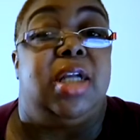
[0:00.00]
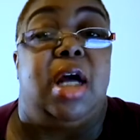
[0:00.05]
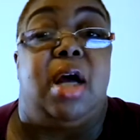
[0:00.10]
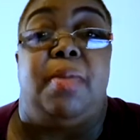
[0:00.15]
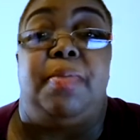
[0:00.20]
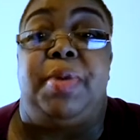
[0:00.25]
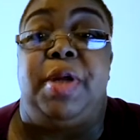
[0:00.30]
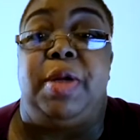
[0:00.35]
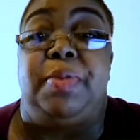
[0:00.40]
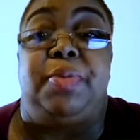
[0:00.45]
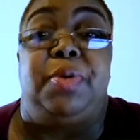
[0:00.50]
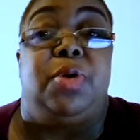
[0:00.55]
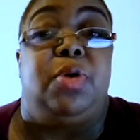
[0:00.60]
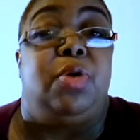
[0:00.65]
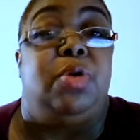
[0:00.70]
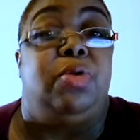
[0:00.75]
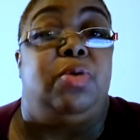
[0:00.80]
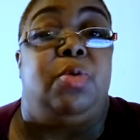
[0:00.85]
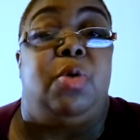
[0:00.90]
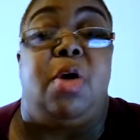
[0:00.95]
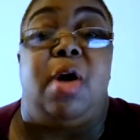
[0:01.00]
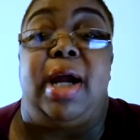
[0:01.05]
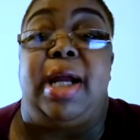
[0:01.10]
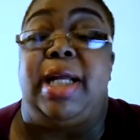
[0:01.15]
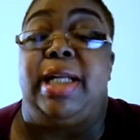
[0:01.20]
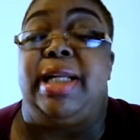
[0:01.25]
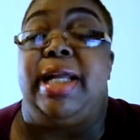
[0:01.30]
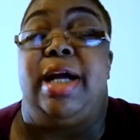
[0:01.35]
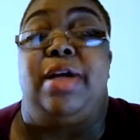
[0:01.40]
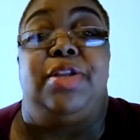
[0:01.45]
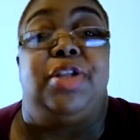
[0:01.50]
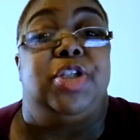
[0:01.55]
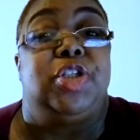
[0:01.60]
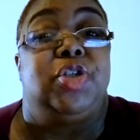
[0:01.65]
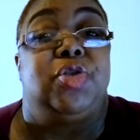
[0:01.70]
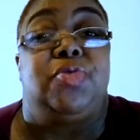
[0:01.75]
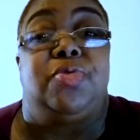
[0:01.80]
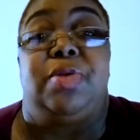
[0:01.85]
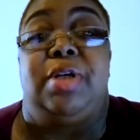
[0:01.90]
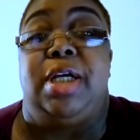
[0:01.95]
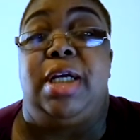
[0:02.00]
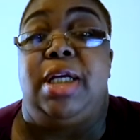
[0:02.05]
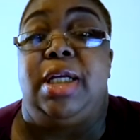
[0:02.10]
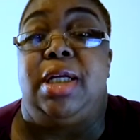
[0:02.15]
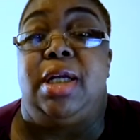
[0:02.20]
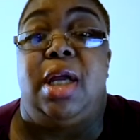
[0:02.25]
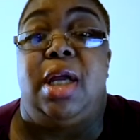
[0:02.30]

people walking down the street,